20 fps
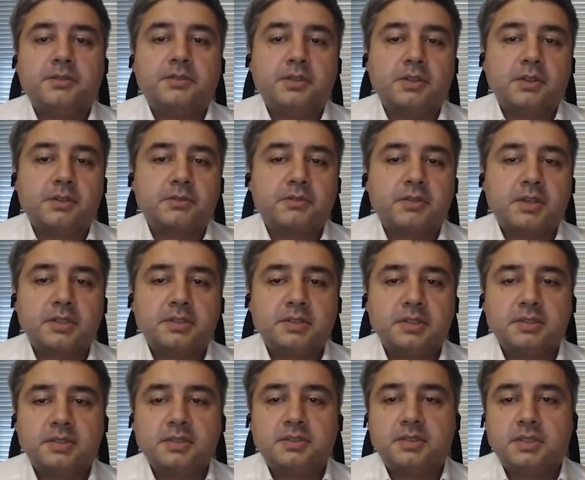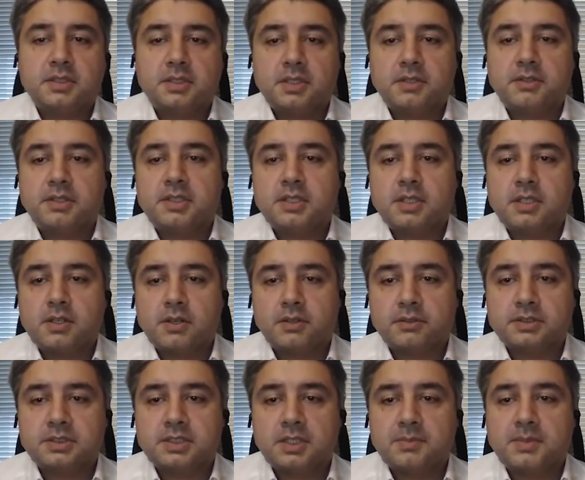Zero trust is a security
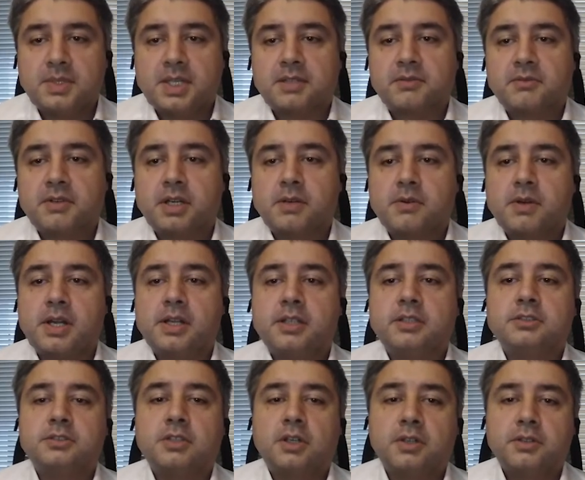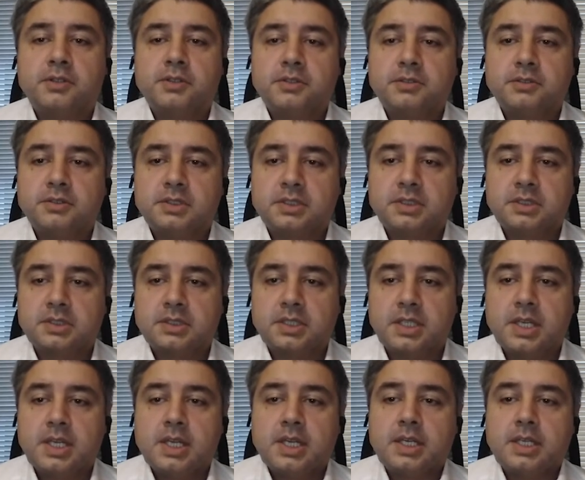concept that requires all users,
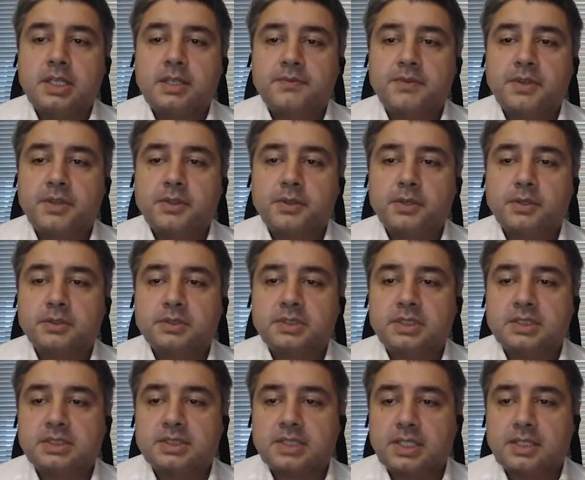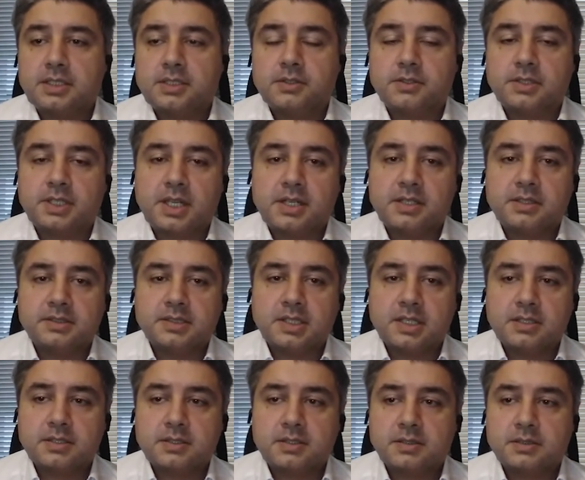even those inside the
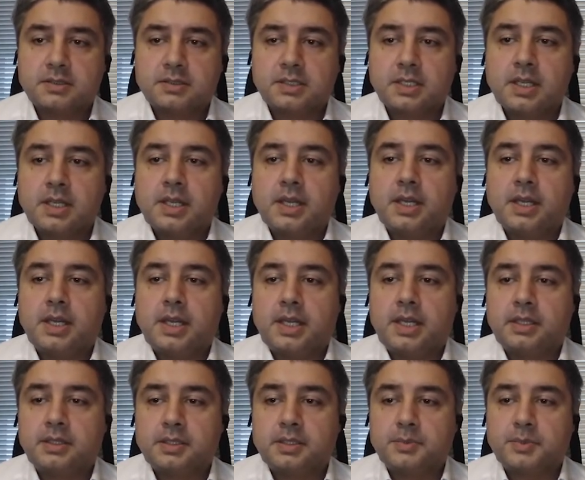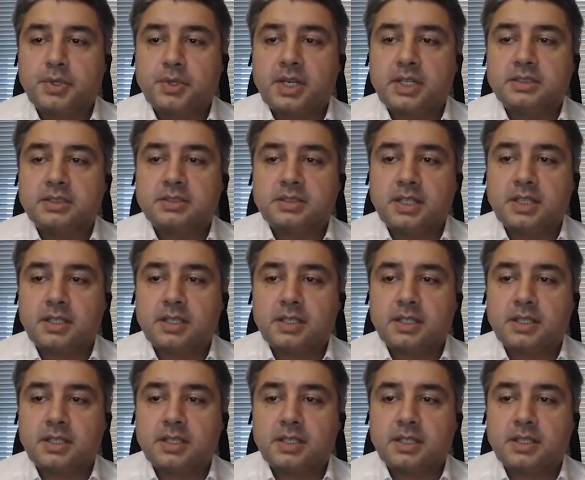organization's enterprise